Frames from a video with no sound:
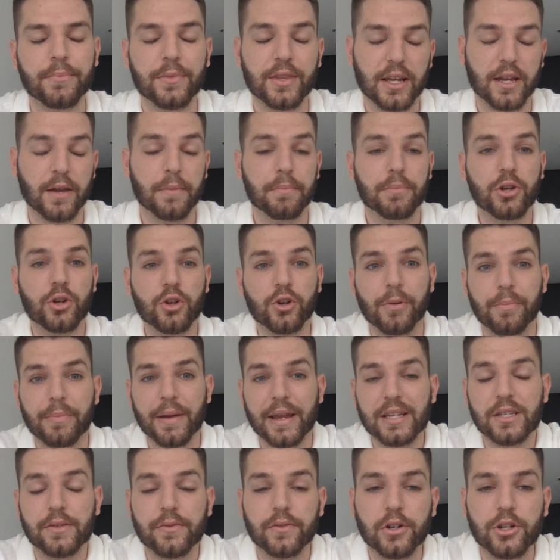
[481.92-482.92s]

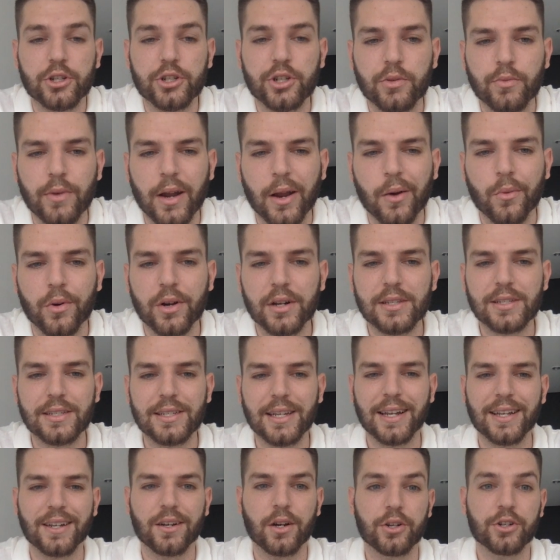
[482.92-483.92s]
computer-based version, right, where it's
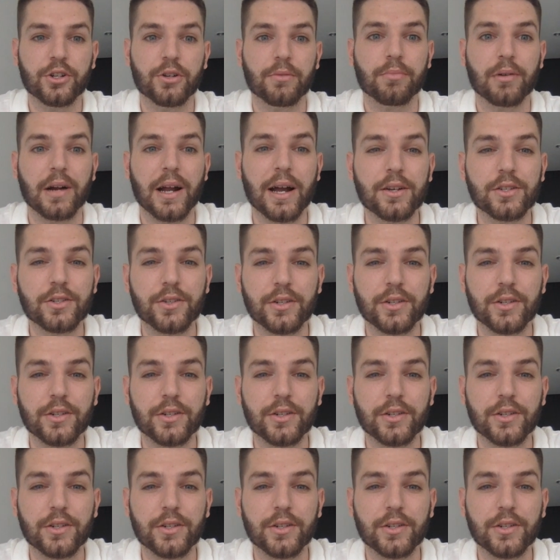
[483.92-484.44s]
sitting on your browser.